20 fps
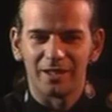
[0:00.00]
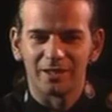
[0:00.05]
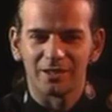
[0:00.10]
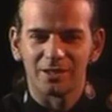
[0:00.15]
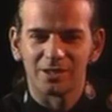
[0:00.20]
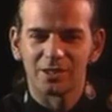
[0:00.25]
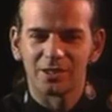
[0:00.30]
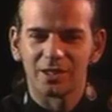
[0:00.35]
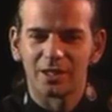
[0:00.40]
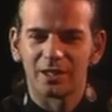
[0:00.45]

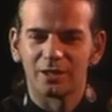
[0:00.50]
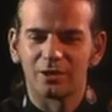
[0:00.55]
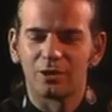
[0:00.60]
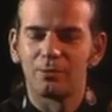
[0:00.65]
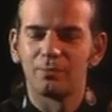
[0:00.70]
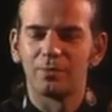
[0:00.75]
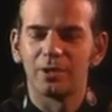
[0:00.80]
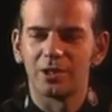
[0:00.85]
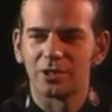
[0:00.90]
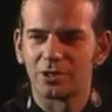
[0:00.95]
It's a
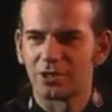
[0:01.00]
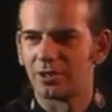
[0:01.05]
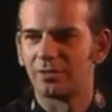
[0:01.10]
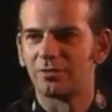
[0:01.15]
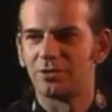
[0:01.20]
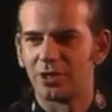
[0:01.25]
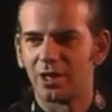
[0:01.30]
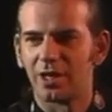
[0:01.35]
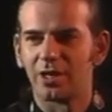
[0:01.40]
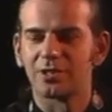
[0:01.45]
combination
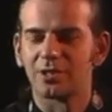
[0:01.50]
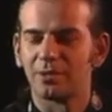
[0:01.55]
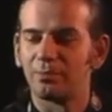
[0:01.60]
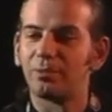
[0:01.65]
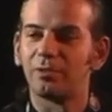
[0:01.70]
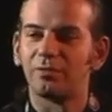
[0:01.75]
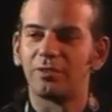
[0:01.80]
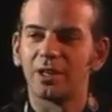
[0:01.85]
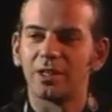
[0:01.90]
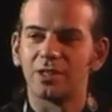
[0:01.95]
of jazz
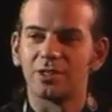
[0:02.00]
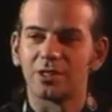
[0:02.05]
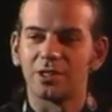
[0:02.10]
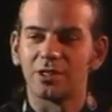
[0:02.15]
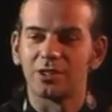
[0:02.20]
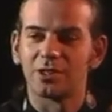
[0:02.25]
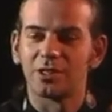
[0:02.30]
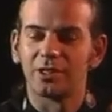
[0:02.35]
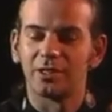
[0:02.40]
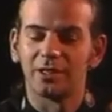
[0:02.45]

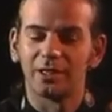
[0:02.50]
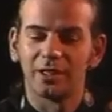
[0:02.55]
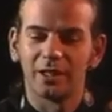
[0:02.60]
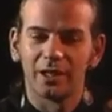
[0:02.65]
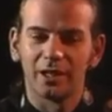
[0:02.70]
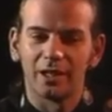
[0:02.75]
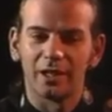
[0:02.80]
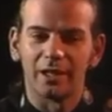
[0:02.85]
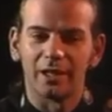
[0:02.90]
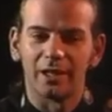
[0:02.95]
improvisation
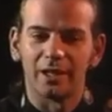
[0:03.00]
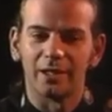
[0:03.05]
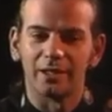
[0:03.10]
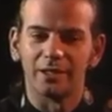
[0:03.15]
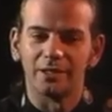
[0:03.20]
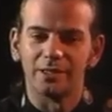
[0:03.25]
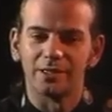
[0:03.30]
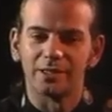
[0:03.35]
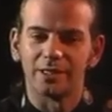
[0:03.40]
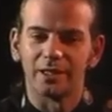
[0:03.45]

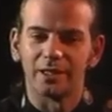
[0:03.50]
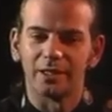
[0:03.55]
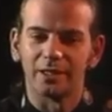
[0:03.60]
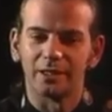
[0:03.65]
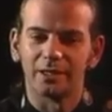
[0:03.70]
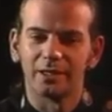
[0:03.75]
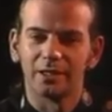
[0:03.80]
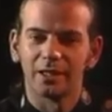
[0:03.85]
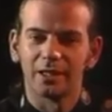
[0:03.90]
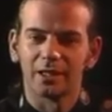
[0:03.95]
and
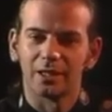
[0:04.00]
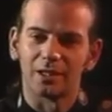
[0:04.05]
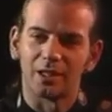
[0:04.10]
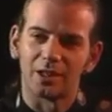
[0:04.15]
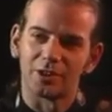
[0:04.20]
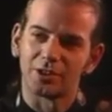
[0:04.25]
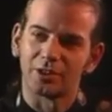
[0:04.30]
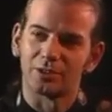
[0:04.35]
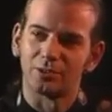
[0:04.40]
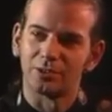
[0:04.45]

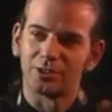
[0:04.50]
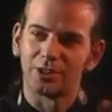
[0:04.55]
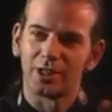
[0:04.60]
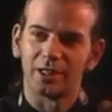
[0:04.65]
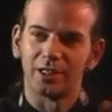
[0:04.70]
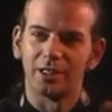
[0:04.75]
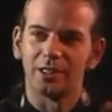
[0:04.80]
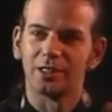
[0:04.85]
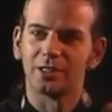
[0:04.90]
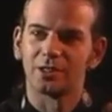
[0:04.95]
classical
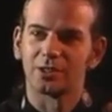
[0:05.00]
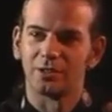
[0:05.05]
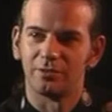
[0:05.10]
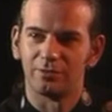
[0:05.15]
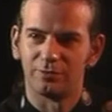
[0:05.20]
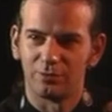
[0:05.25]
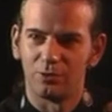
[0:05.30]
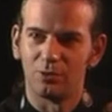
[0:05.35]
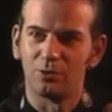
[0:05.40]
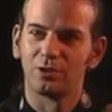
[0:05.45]
techniques
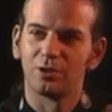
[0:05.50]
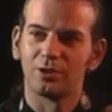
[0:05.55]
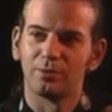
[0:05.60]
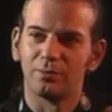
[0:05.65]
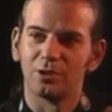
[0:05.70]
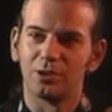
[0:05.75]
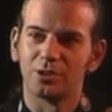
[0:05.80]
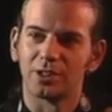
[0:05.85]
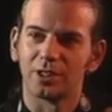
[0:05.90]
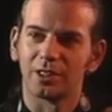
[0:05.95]
and folk
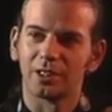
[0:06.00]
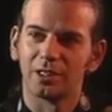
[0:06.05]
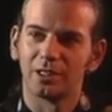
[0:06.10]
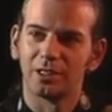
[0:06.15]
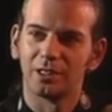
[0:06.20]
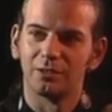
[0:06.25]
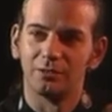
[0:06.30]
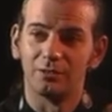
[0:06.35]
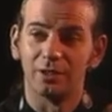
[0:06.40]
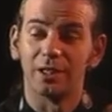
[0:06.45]
music,
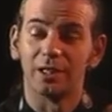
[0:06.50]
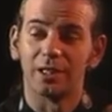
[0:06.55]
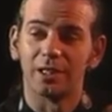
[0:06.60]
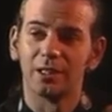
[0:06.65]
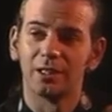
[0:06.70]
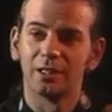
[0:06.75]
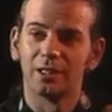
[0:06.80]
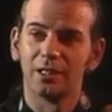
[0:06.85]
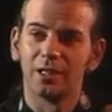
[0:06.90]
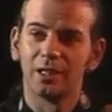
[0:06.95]

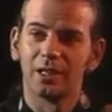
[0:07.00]
really.